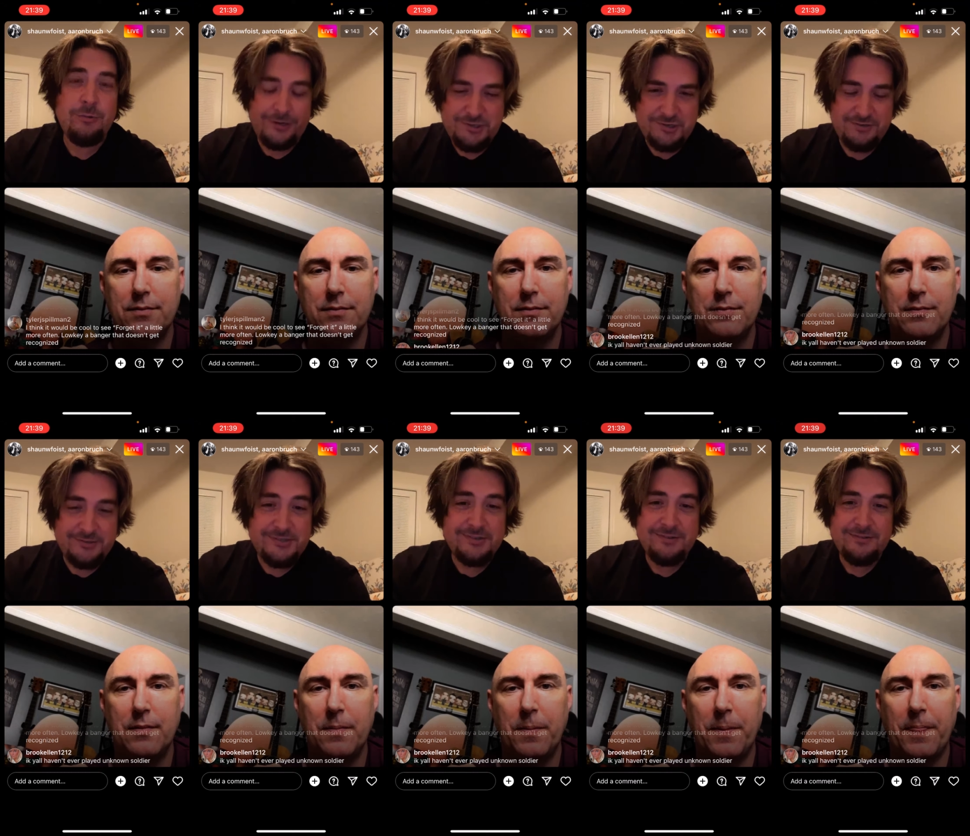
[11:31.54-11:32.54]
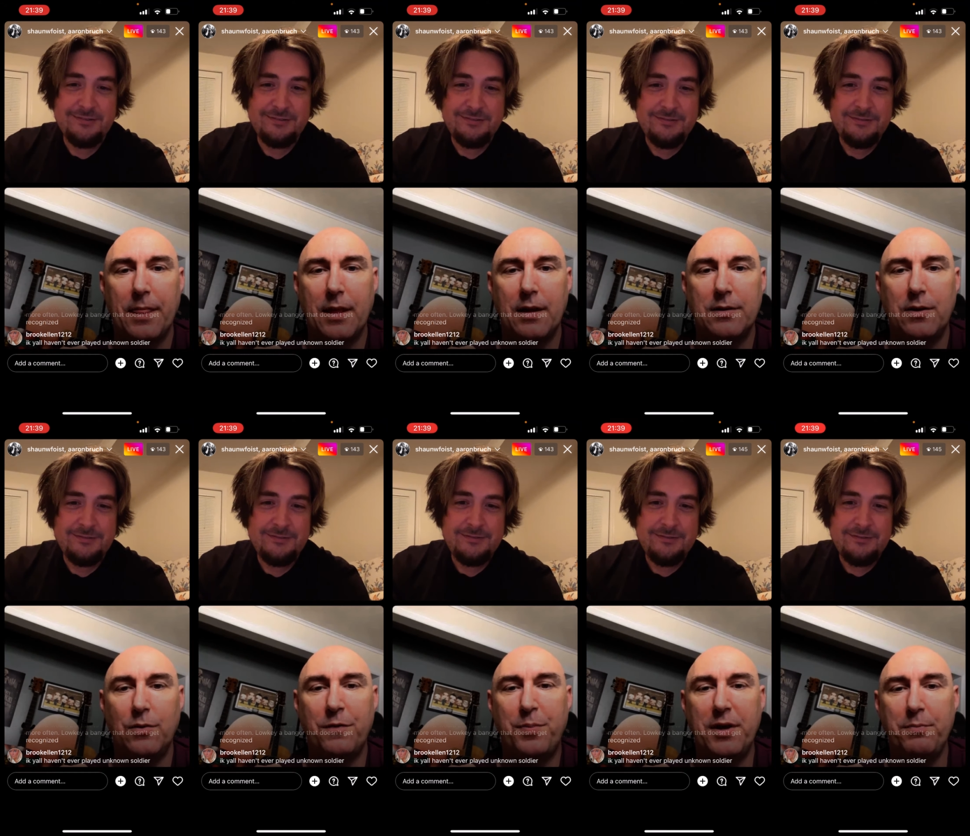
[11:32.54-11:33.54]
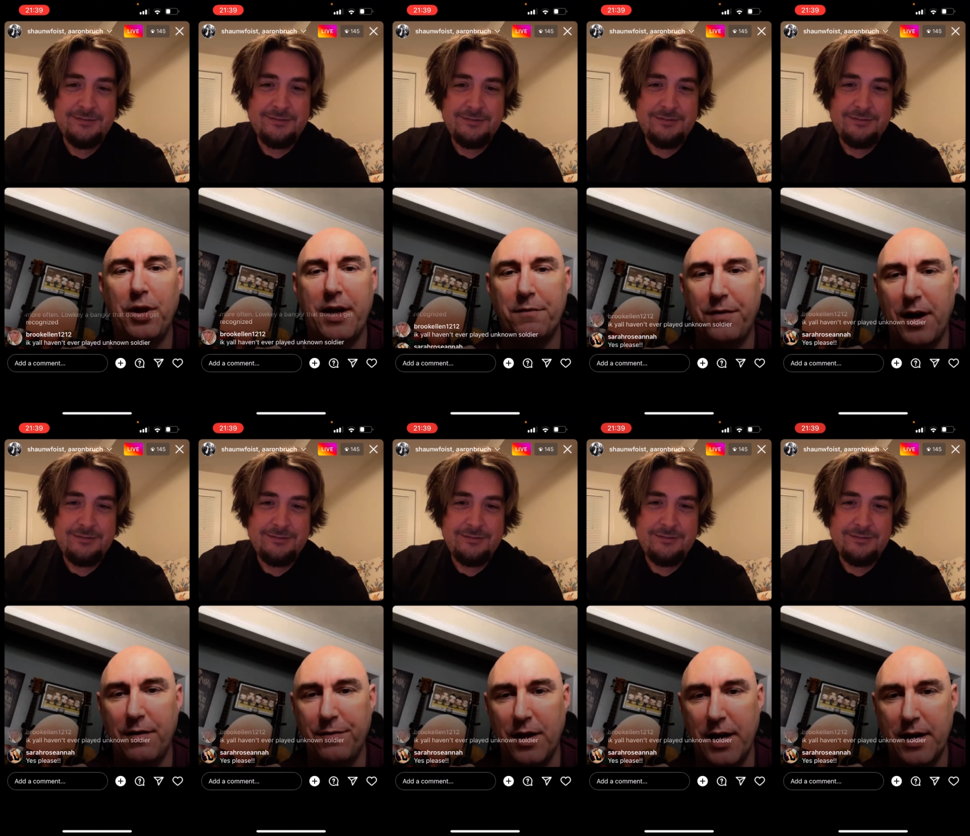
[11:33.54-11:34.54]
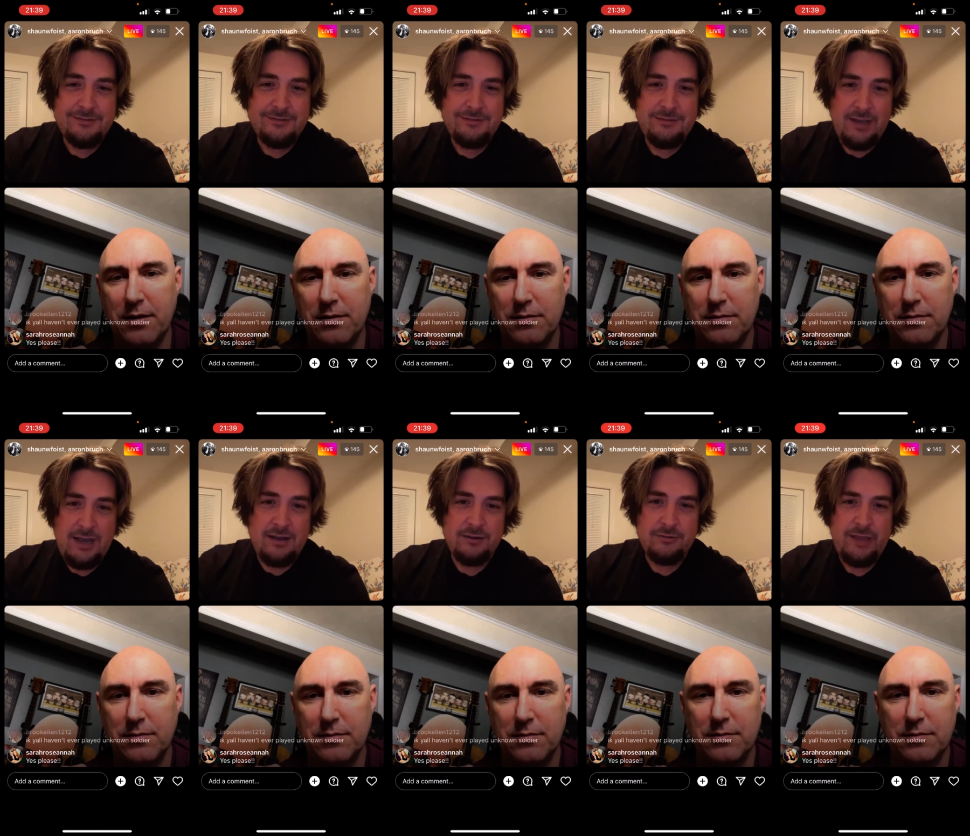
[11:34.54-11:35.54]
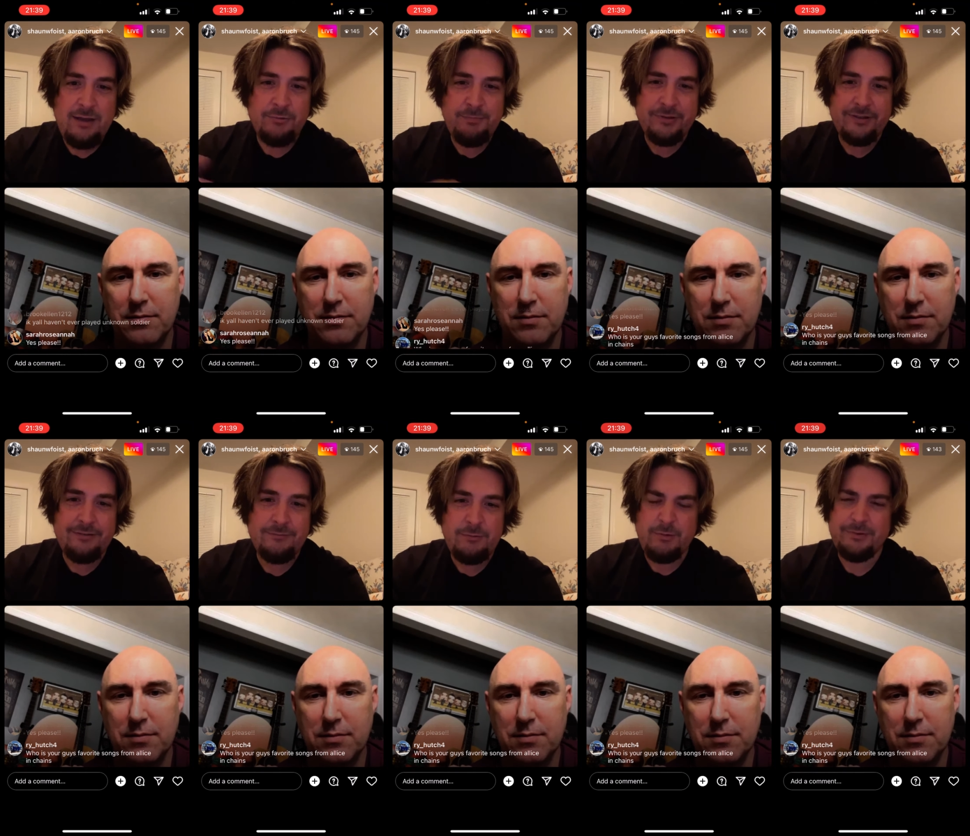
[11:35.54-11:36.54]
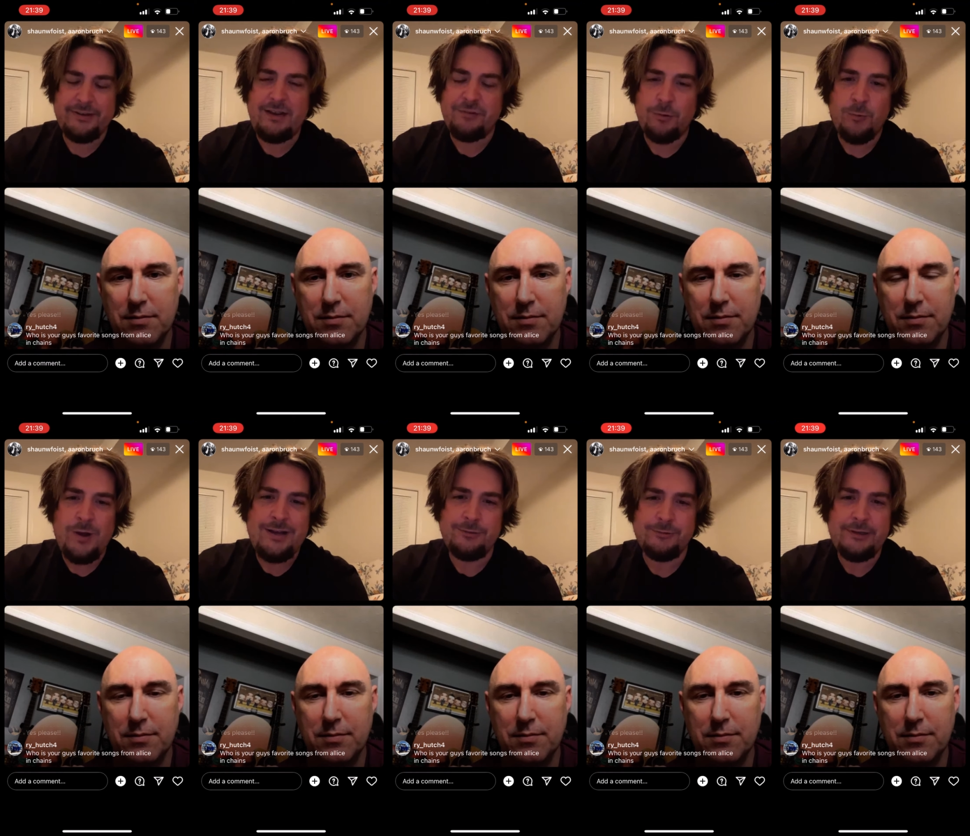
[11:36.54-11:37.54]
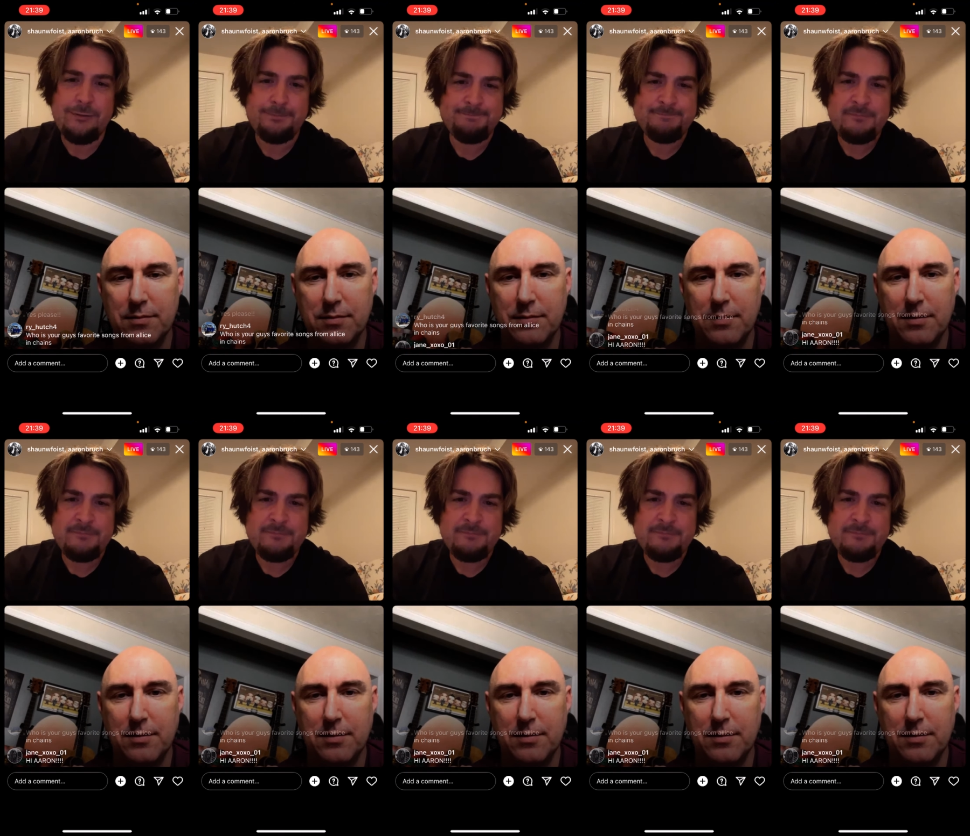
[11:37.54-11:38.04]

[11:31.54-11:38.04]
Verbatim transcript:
Speaker 1: questions.
Speaker 2: we've been playing Firefly.
Speaker 1: Yeah, yeah, we played. We've been playing that for a while now.